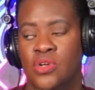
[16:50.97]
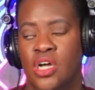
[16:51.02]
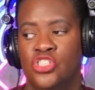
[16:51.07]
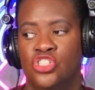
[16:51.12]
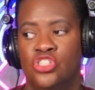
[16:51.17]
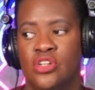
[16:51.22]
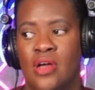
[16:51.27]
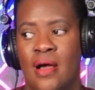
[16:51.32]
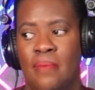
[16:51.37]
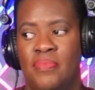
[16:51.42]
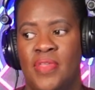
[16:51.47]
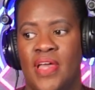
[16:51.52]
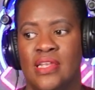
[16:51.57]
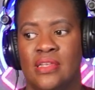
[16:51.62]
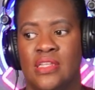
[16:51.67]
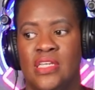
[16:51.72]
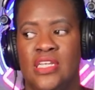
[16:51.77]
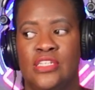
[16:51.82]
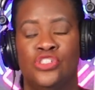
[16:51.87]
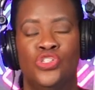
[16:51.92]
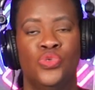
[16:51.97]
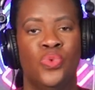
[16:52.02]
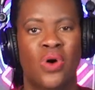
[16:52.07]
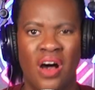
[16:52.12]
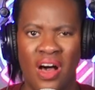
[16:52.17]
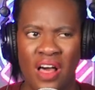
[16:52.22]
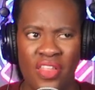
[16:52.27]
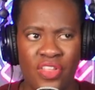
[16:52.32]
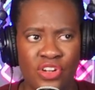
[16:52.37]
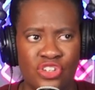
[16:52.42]
job that leads to
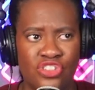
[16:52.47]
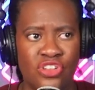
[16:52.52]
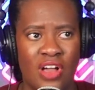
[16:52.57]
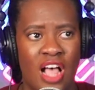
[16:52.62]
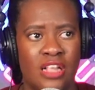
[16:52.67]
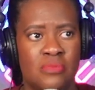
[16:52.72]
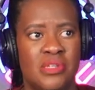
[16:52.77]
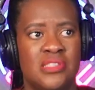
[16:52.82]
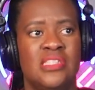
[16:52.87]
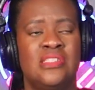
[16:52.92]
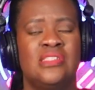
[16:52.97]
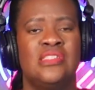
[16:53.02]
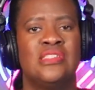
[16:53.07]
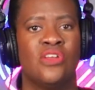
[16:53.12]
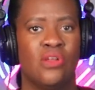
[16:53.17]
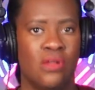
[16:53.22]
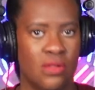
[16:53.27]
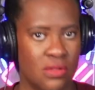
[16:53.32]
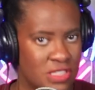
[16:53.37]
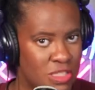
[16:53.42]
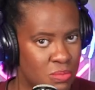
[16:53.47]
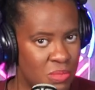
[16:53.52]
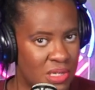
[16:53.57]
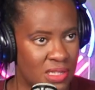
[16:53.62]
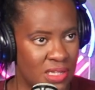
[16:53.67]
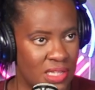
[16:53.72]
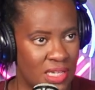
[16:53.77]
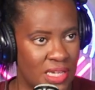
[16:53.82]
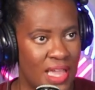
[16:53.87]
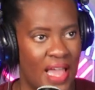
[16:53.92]
other jobs, but this is
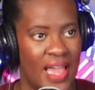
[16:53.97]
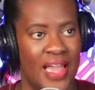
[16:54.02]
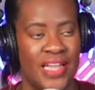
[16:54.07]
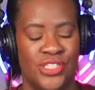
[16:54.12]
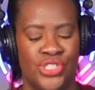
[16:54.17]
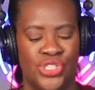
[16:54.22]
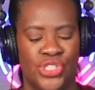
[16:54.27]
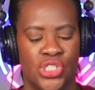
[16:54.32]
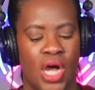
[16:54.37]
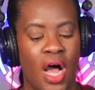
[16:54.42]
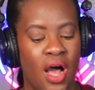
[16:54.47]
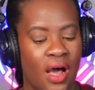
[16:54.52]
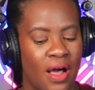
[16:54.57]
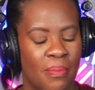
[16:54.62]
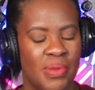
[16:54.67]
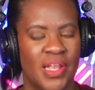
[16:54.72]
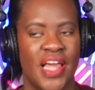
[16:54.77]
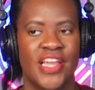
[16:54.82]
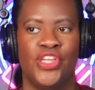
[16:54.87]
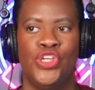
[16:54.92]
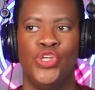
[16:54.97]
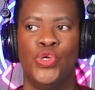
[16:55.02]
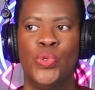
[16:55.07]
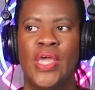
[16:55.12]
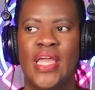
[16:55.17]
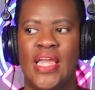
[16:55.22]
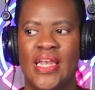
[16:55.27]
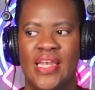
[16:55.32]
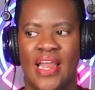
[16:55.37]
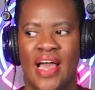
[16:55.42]
ultimately a job. Like, you
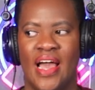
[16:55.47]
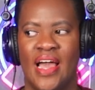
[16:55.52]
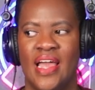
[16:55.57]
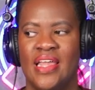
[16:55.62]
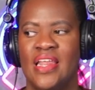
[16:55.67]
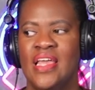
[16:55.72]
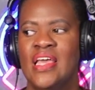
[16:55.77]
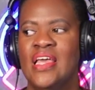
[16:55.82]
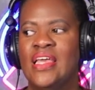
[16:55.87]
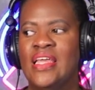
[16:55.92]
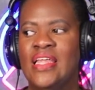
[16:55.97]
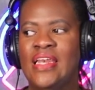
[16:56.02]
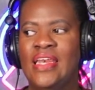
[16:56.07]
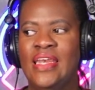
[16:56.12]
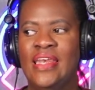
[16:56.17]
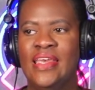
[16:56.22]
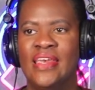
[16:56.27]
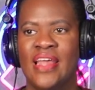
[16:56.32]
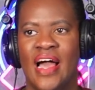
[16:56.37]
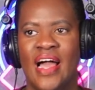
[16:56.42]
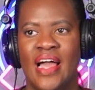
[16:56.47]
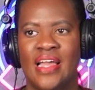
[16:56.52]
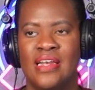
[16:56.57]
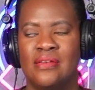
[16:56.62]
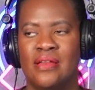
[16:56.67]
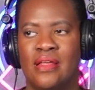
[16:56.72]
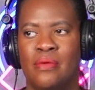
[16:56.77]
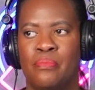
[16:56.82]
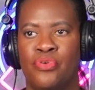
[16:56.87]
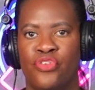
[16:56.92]
cannot
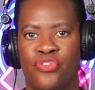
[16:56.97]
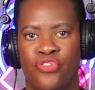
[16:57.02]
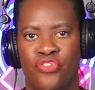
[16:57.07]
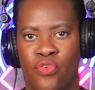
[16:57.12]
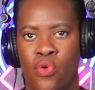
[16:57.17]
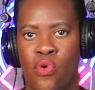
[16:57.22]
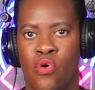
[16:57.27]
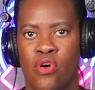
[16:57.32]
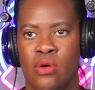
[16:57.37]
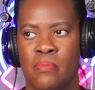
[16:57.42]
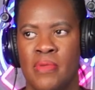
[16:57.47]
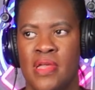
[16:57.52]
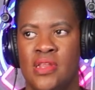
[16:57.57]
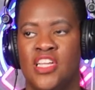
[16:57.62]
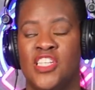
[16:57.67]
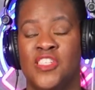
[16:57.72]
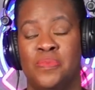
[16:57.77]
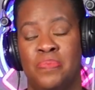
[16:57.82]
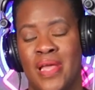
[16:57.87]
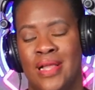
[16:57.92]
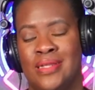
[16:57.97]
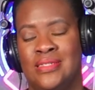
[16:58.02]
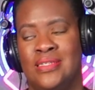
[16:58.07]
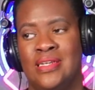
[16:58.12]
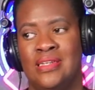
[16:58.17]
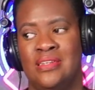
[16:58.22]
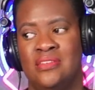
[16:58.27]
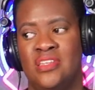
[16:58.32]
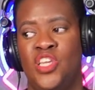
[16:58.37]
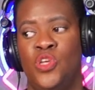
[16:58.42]
not perform and expect to
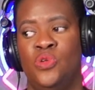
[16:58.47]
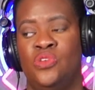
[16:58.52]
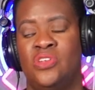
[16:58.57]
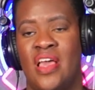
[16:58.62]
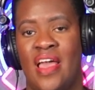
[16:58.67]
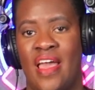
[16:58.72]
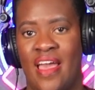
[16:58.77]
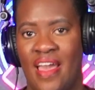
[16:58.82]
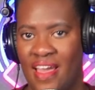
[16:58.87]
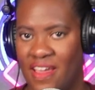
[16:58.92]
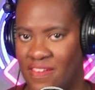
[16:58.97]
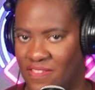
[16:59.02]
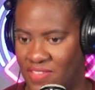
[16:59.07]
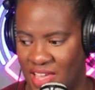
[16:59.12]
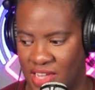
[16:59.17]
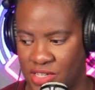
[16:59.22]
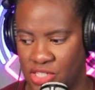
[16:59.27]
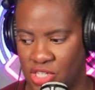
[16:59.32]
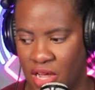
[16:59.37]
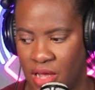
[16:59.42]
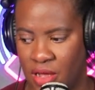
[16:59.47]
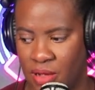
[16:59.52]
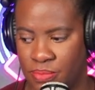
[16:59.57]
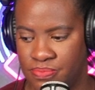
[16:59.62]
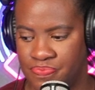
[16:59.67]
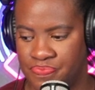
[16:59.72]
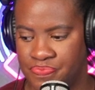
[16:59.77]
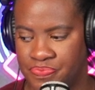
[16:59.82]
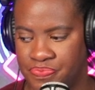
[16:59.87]
continue to have that job.